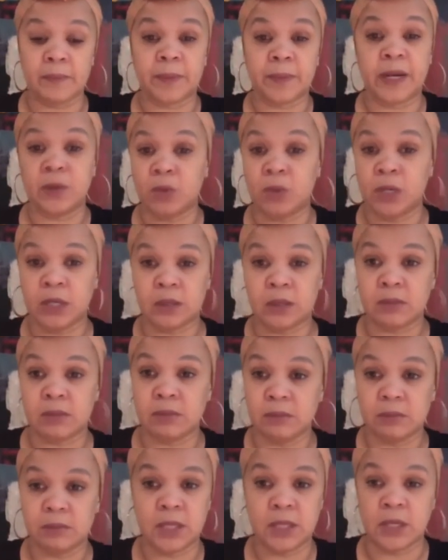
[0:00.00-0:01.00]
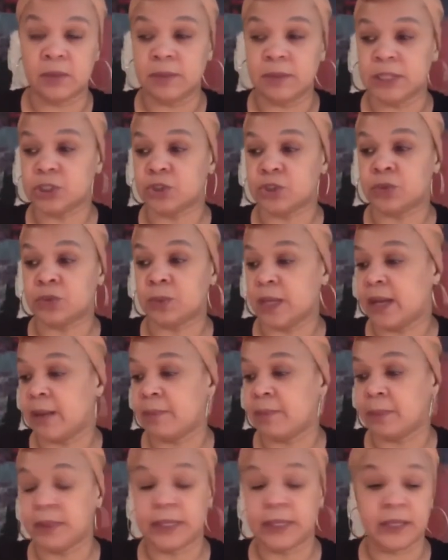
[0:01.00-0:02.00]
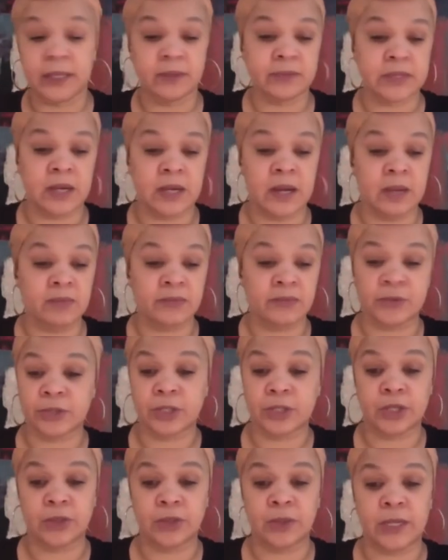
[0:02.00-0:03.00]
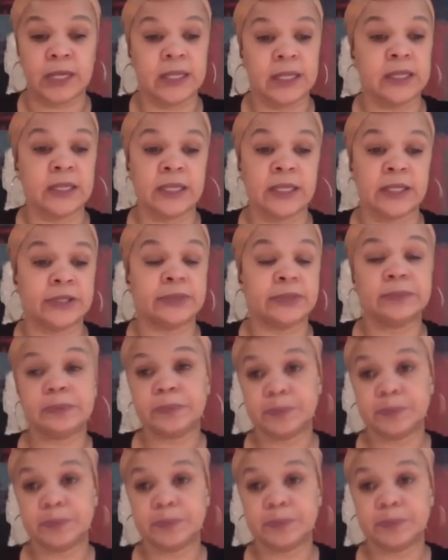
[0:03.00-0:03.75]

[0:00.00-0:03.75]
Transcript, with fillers: but I want to you know, make sure we have plenty of time for Q&A later.